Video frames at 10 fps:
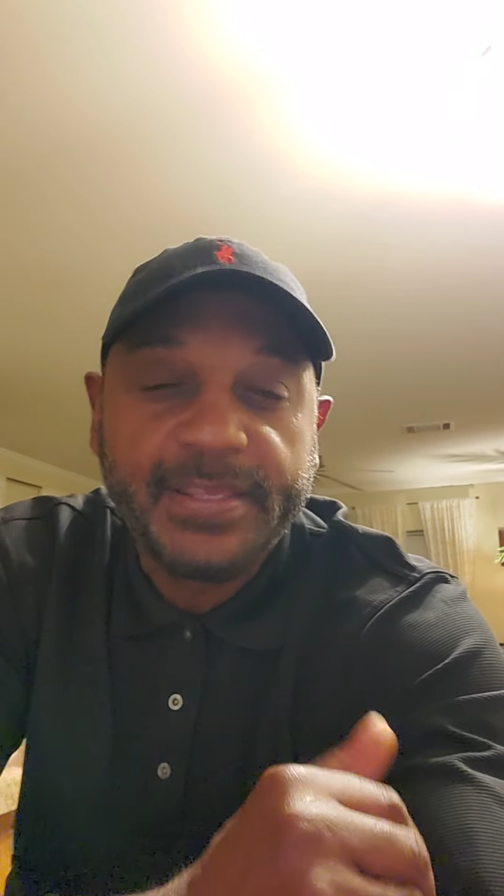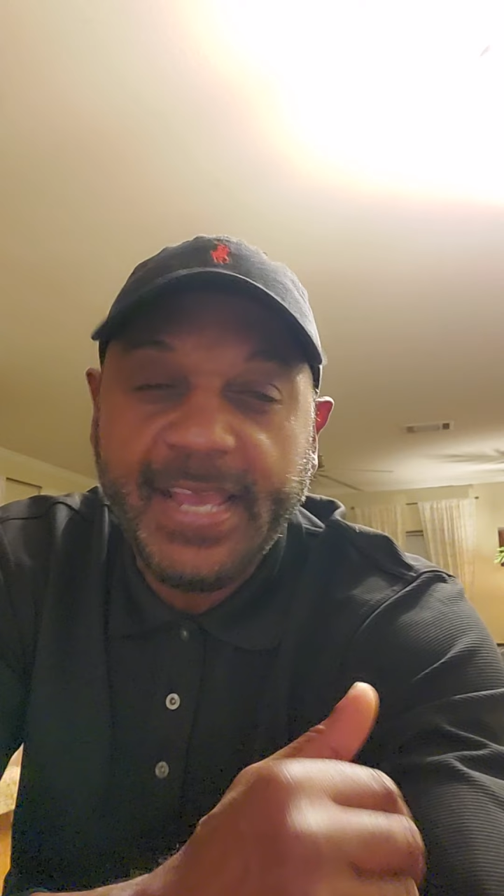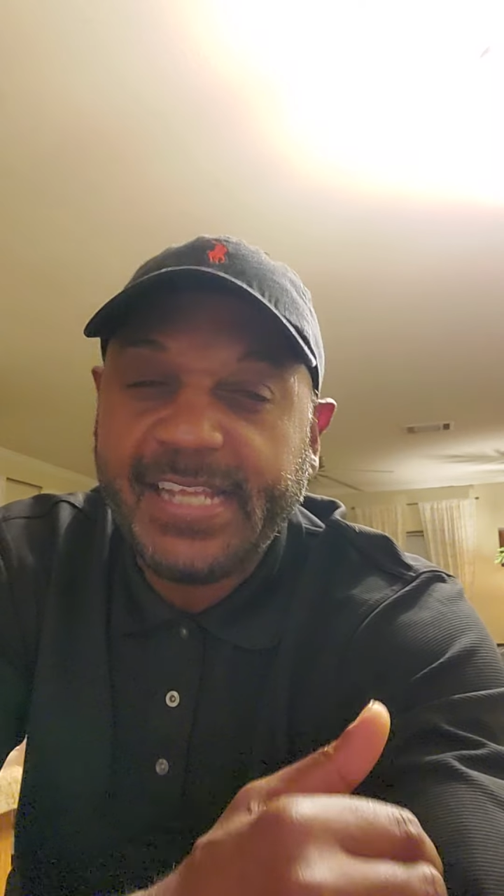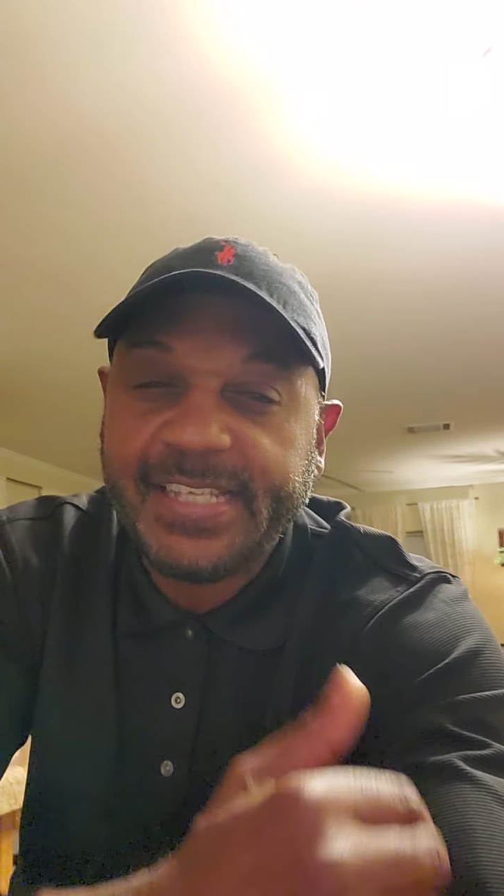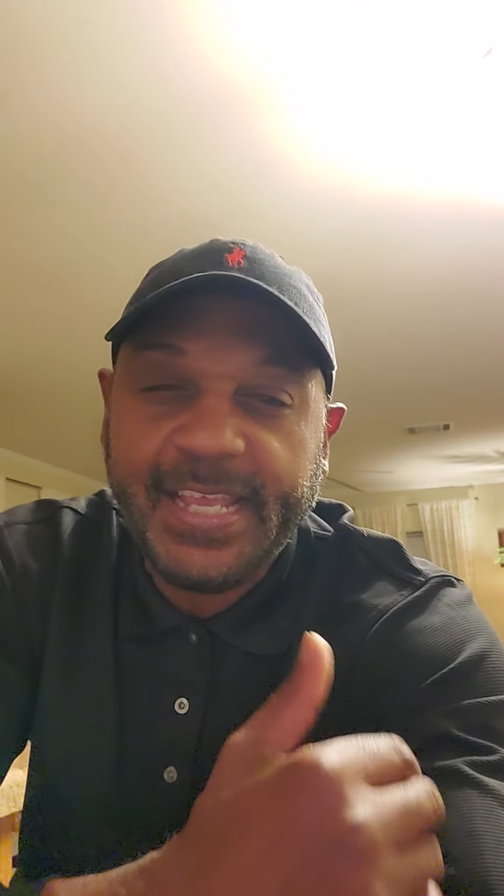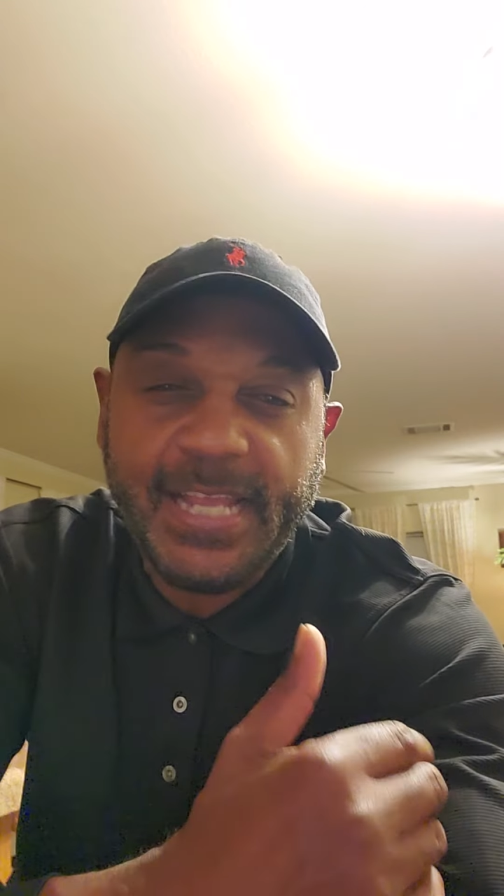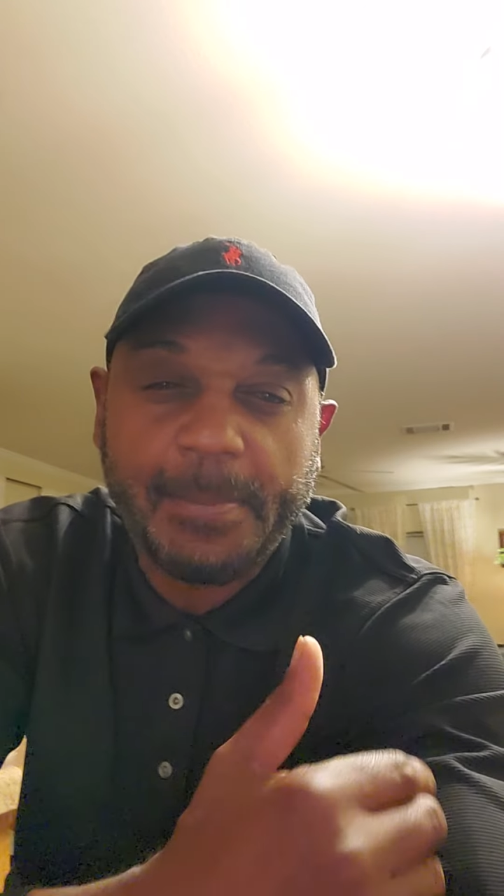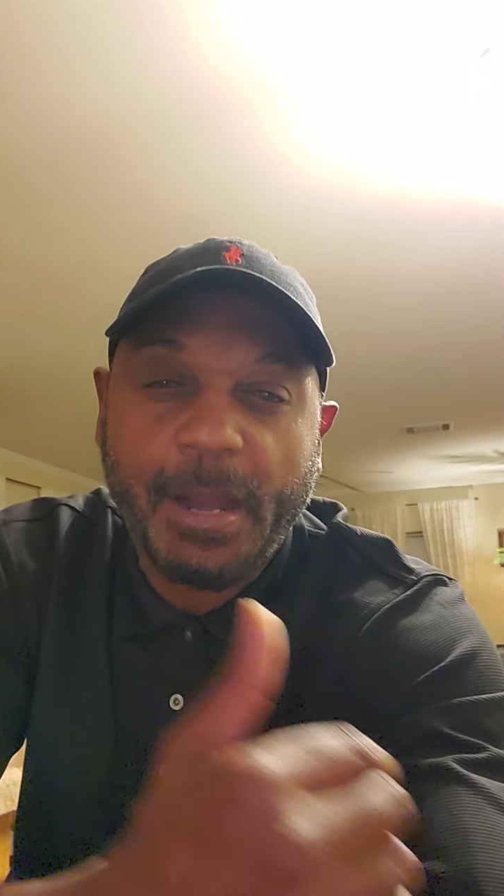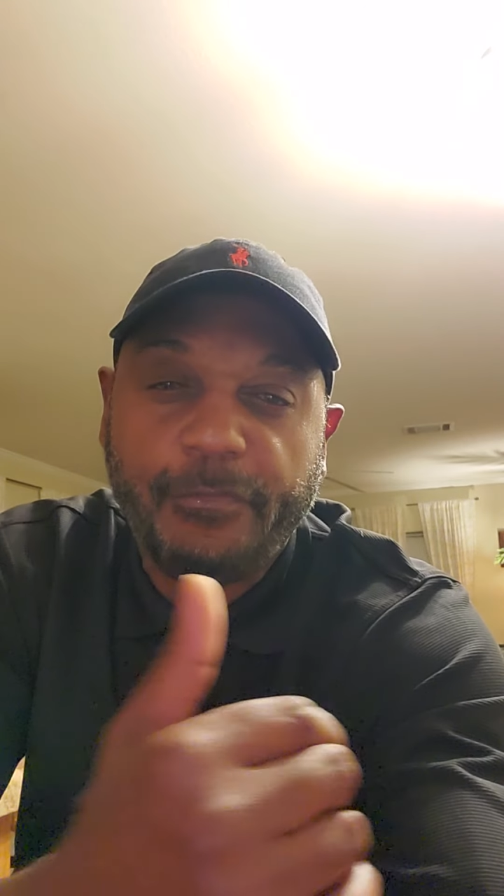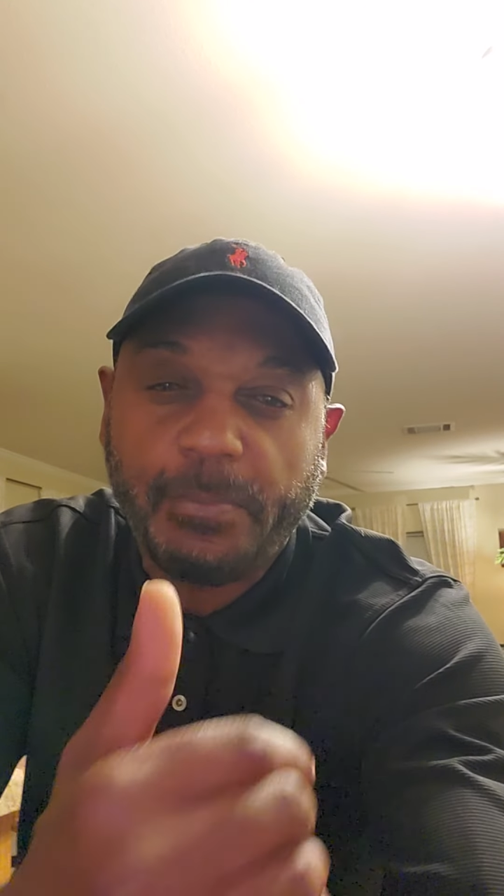Y'all say,
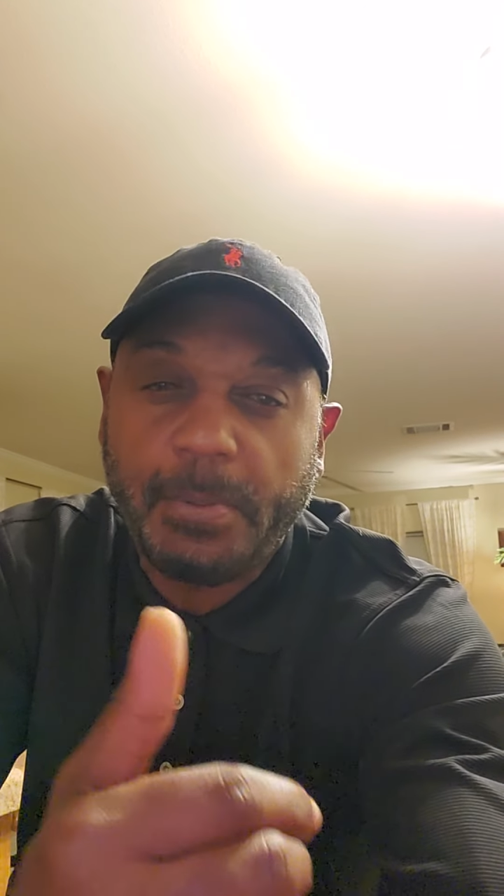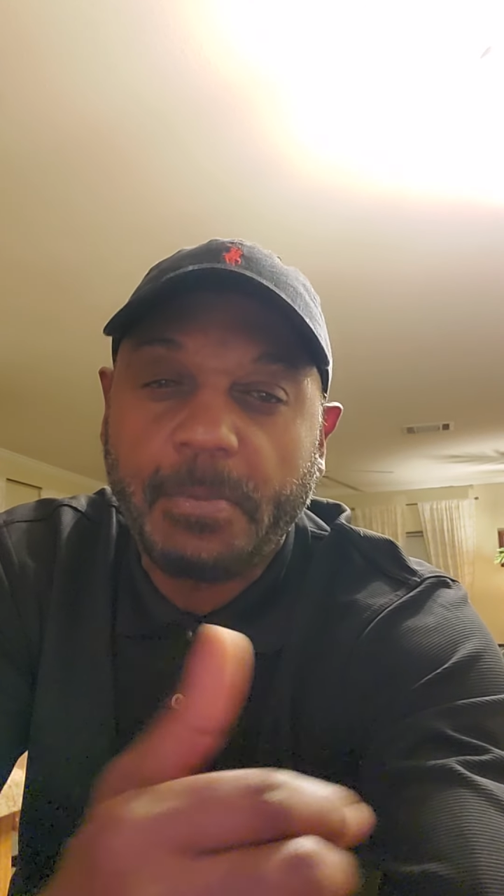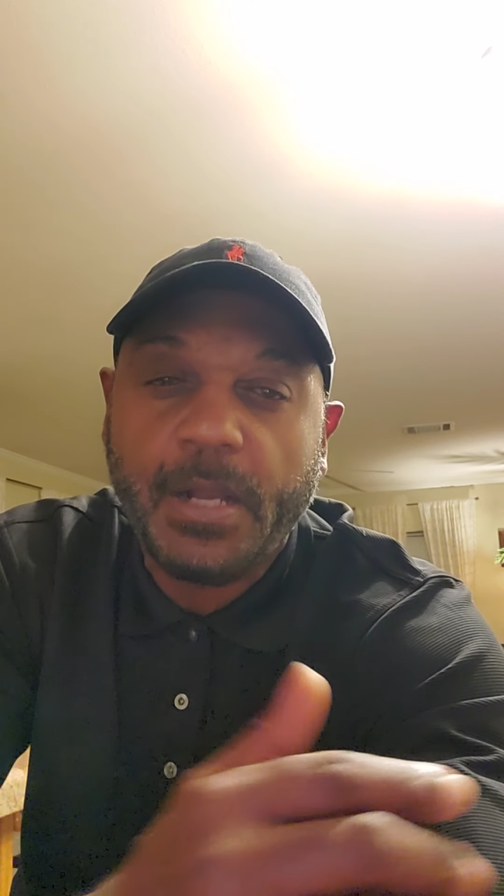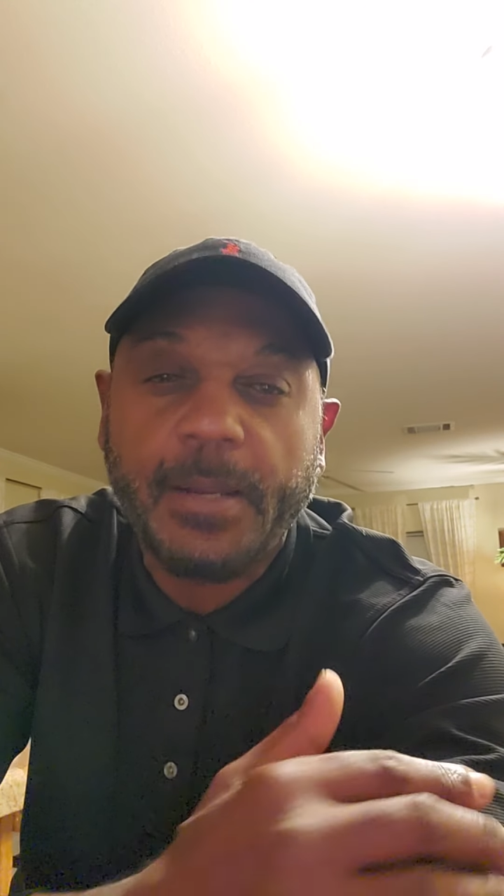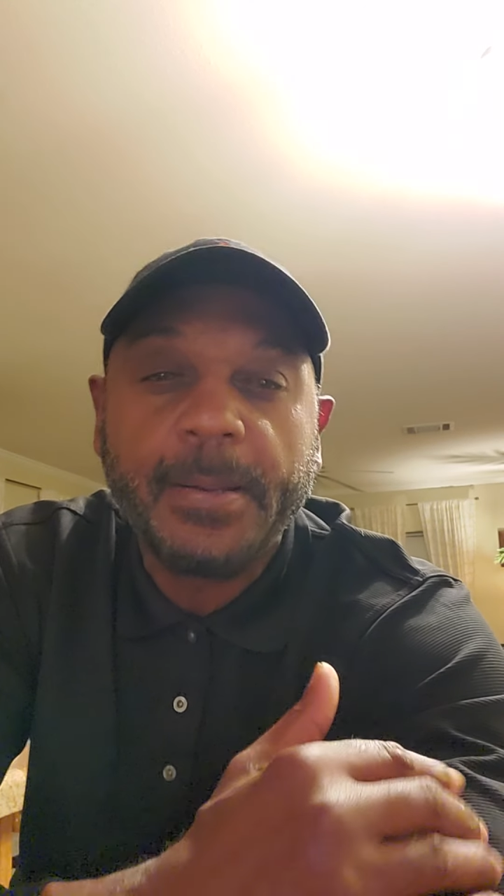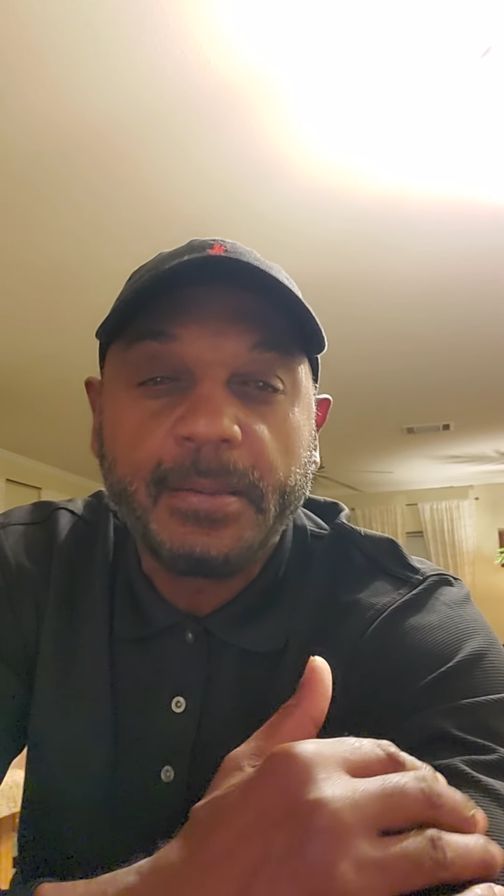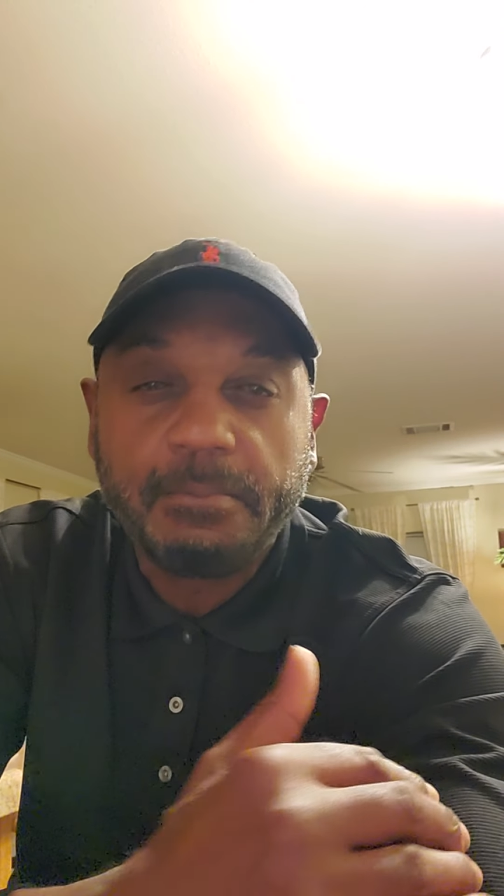come out from among them.